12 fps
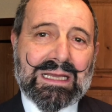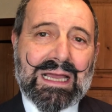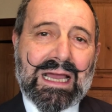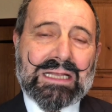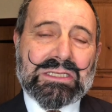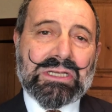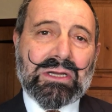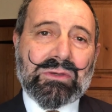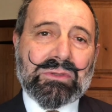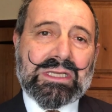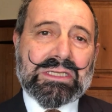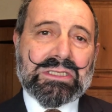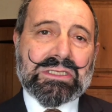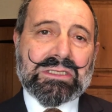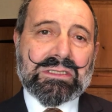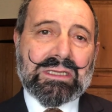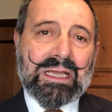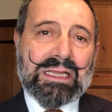And so
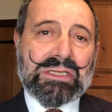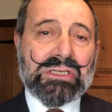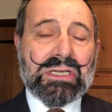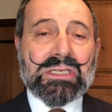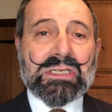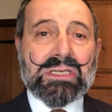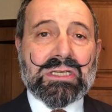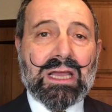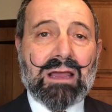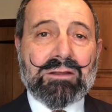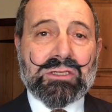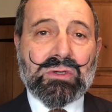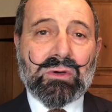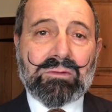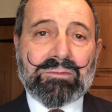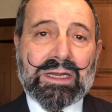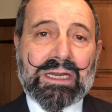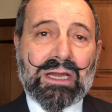this is just a short
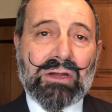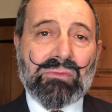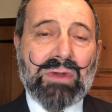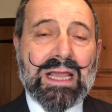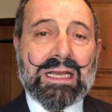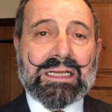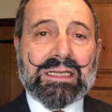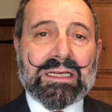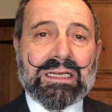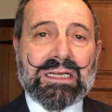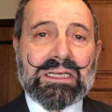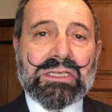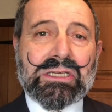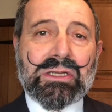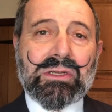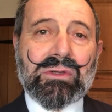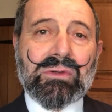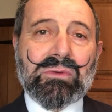video really
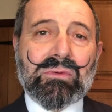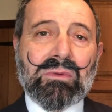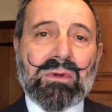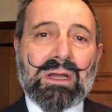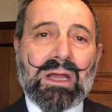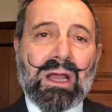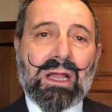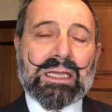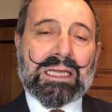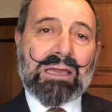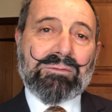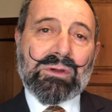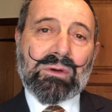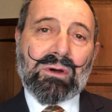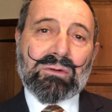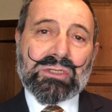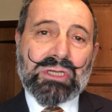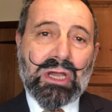to give you an
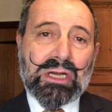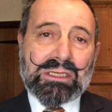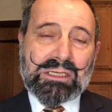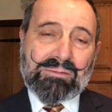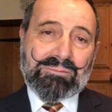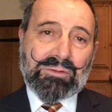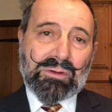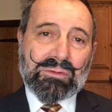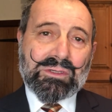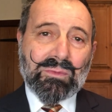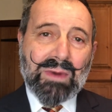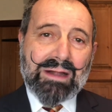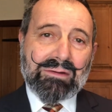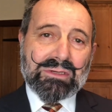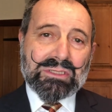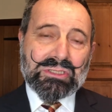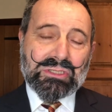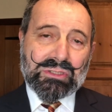alternative view to wearing a
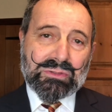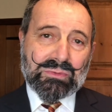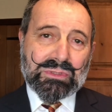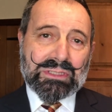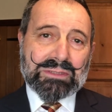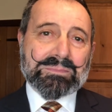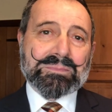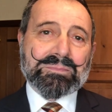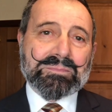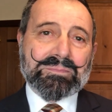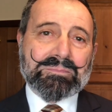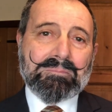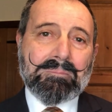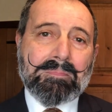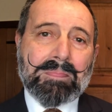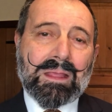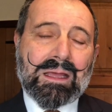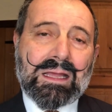suit,
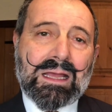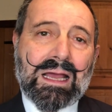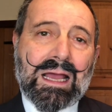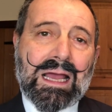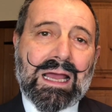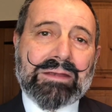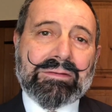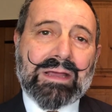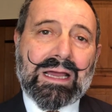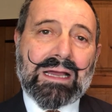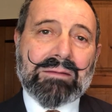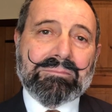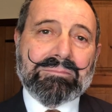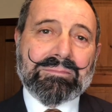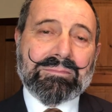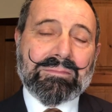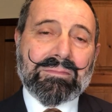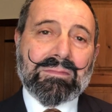and I
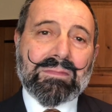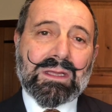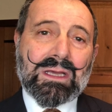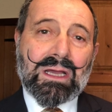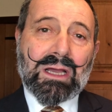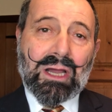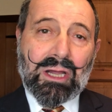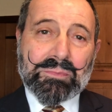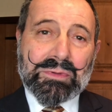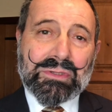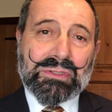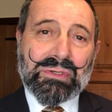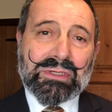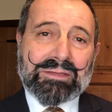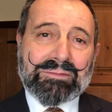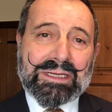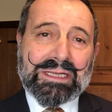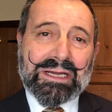hope you enjoy the
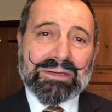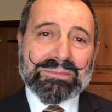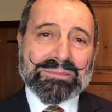video.